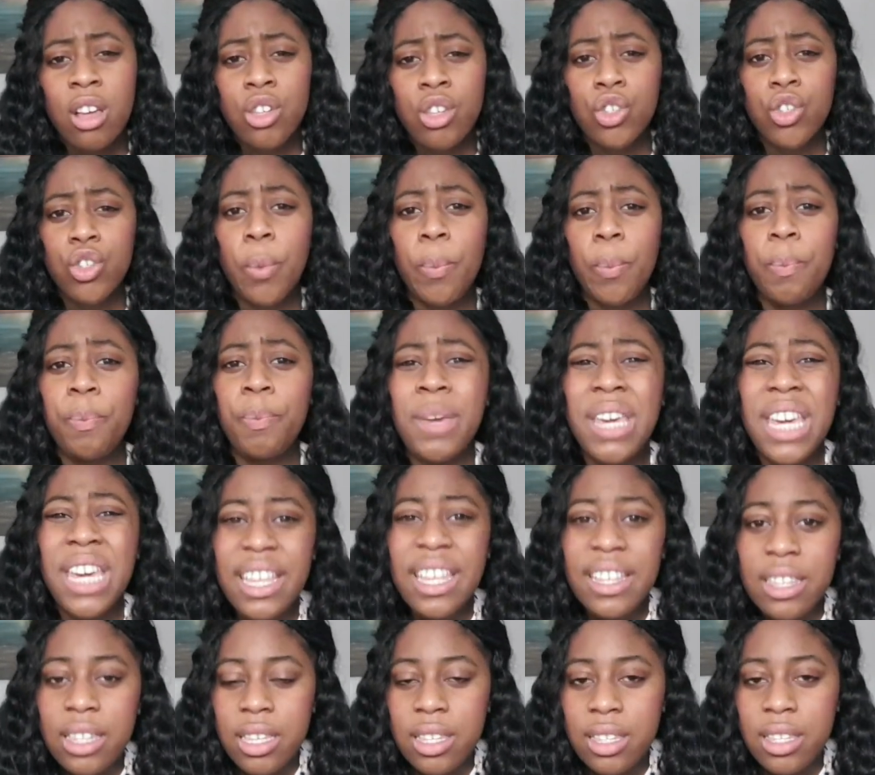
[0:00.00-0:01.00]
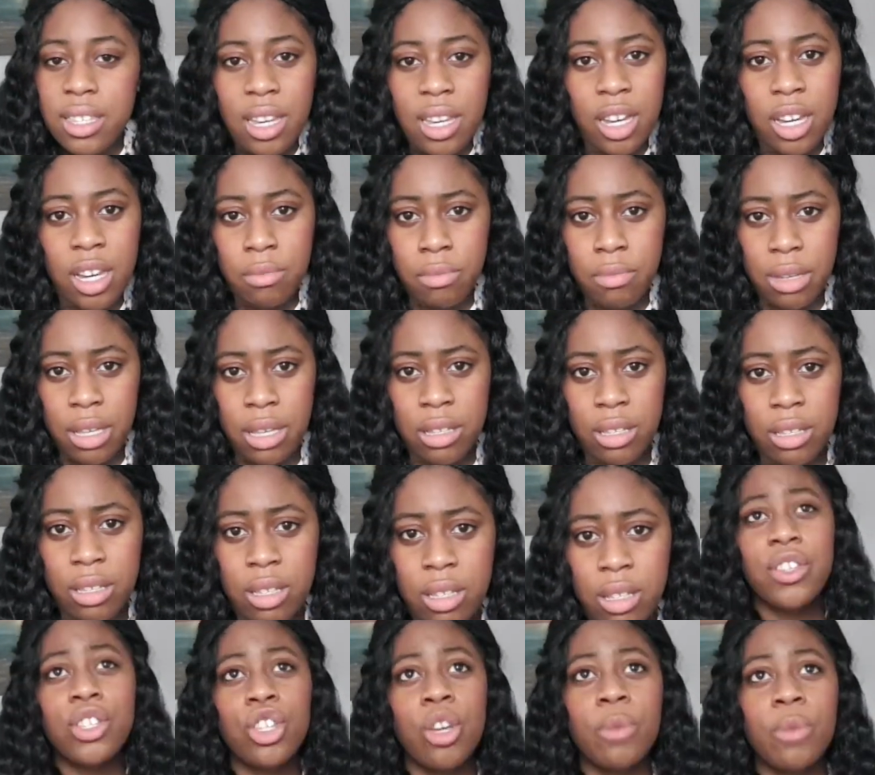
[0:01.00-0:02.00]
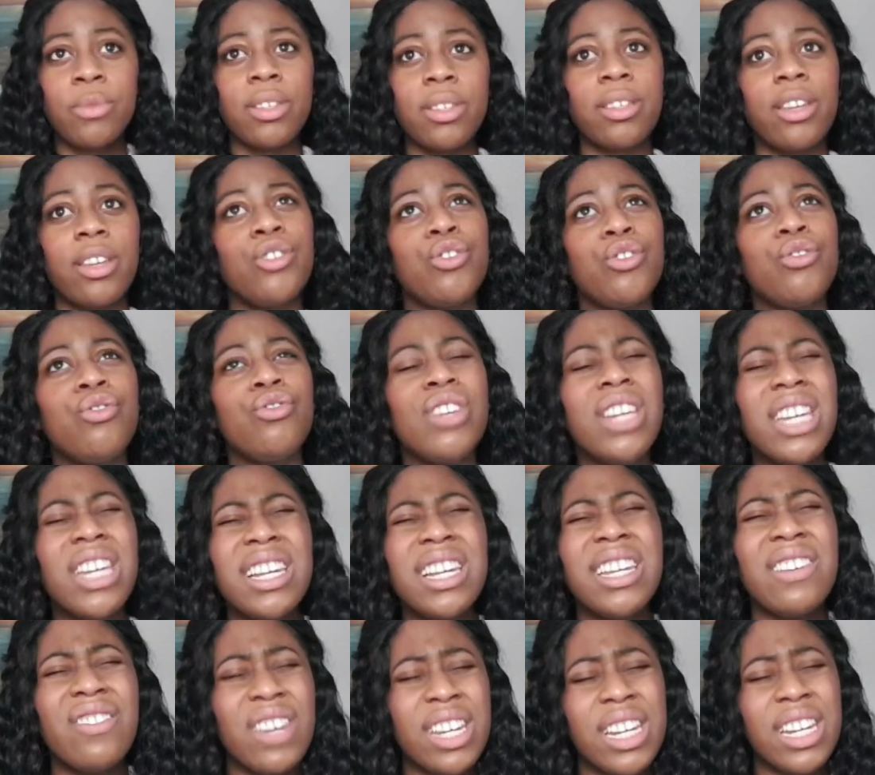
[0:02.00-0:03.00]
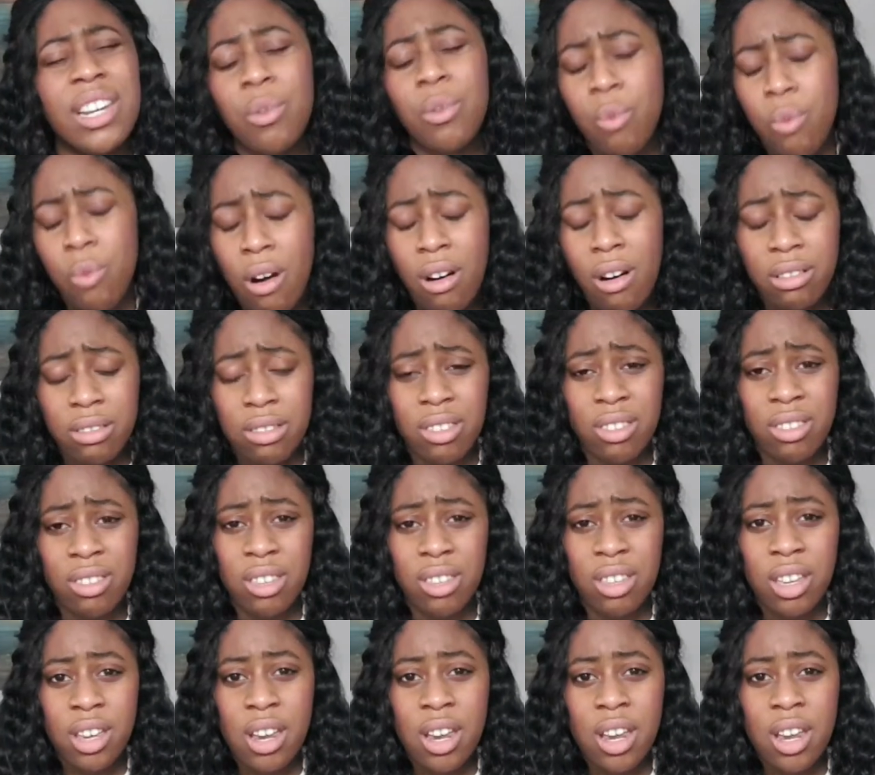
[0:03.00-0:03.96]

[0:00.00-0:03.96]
So be determined. If it's something that you really want,